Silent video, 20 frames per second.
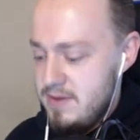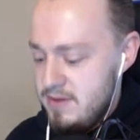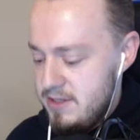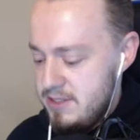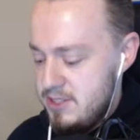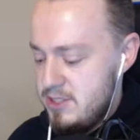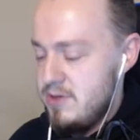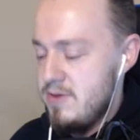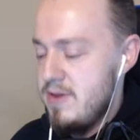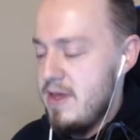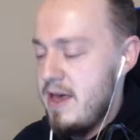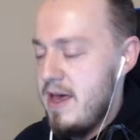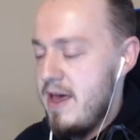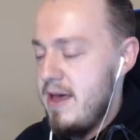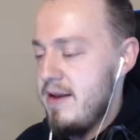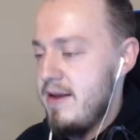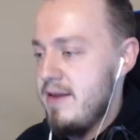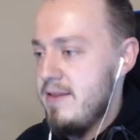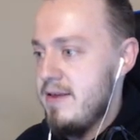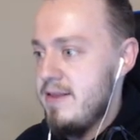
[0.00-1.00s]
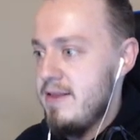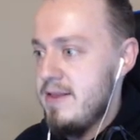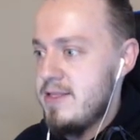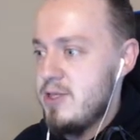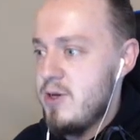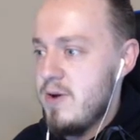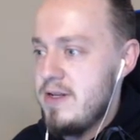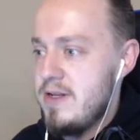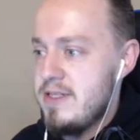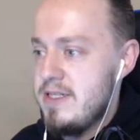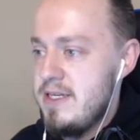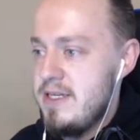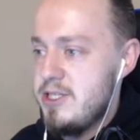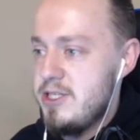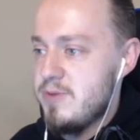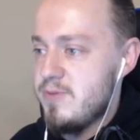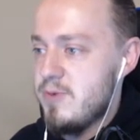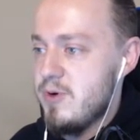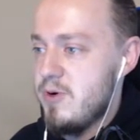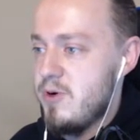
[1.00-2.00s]
let's do that, and then let's go ahead and teach
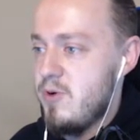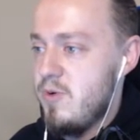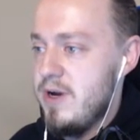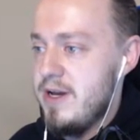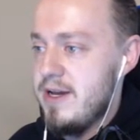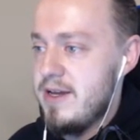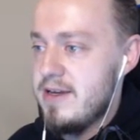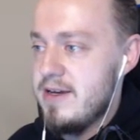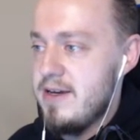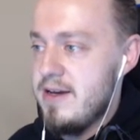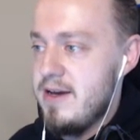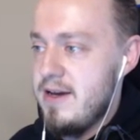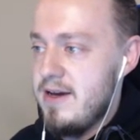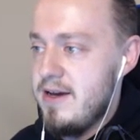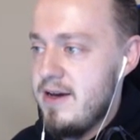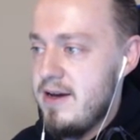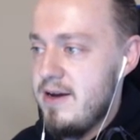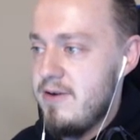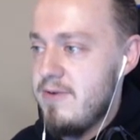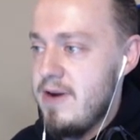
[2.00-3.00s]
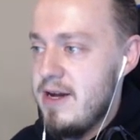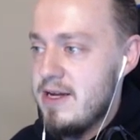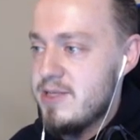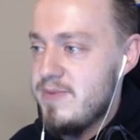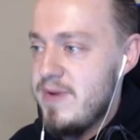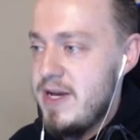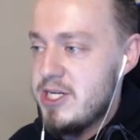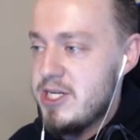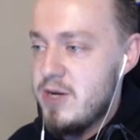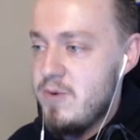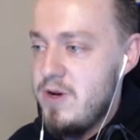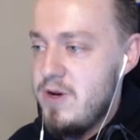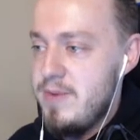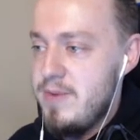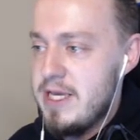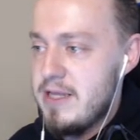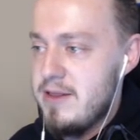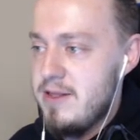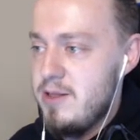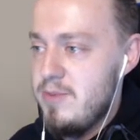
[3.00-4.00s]
him real quick. Rock Smash. I want to
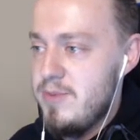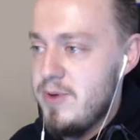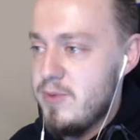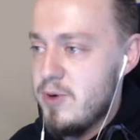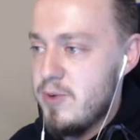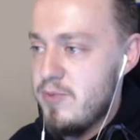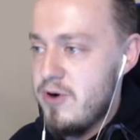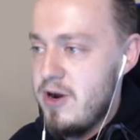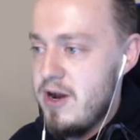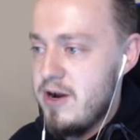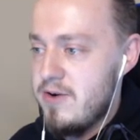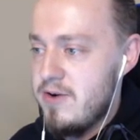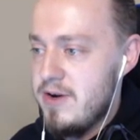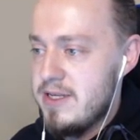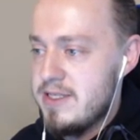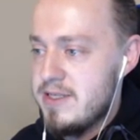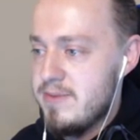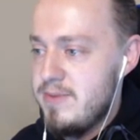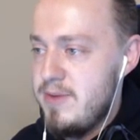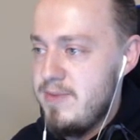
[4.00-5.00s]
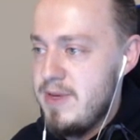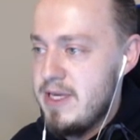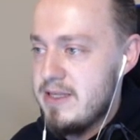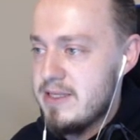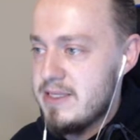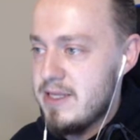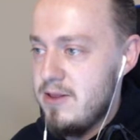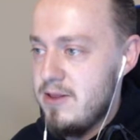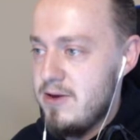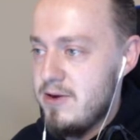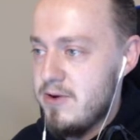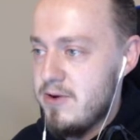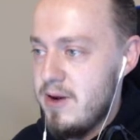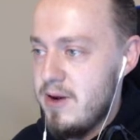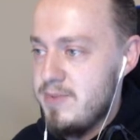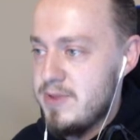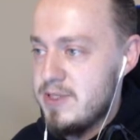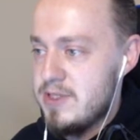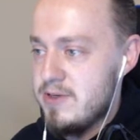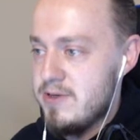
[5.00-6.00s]
make a little bit more progress. I'm going to make this a longer
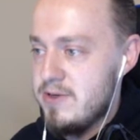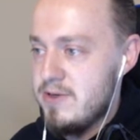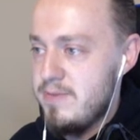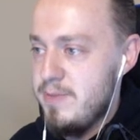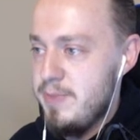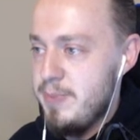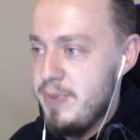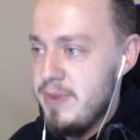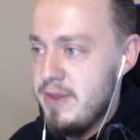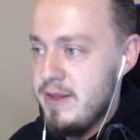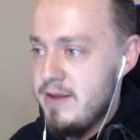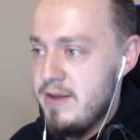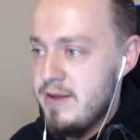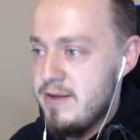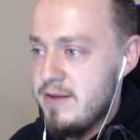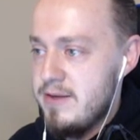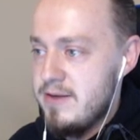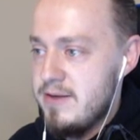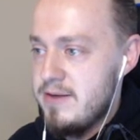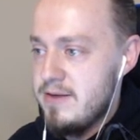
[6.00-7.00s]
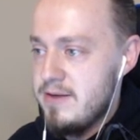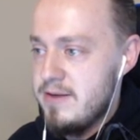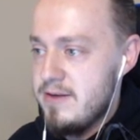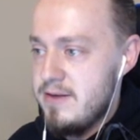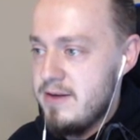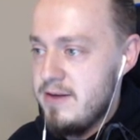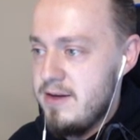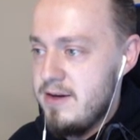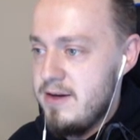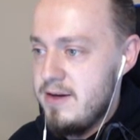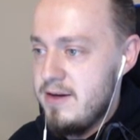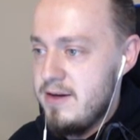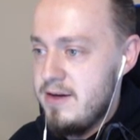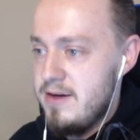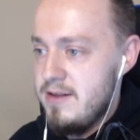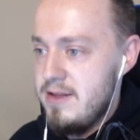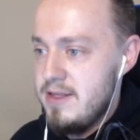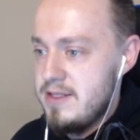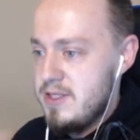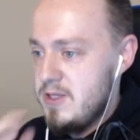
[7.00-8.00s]
episode.
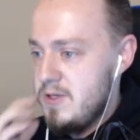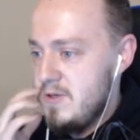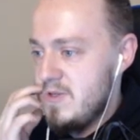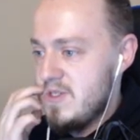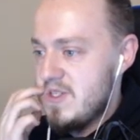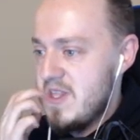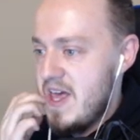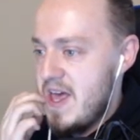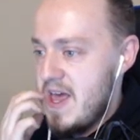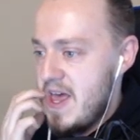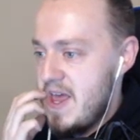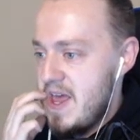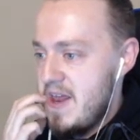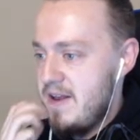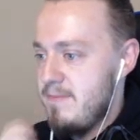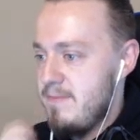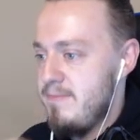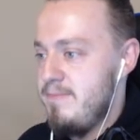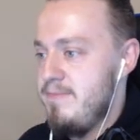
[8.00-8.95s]
Let's use that.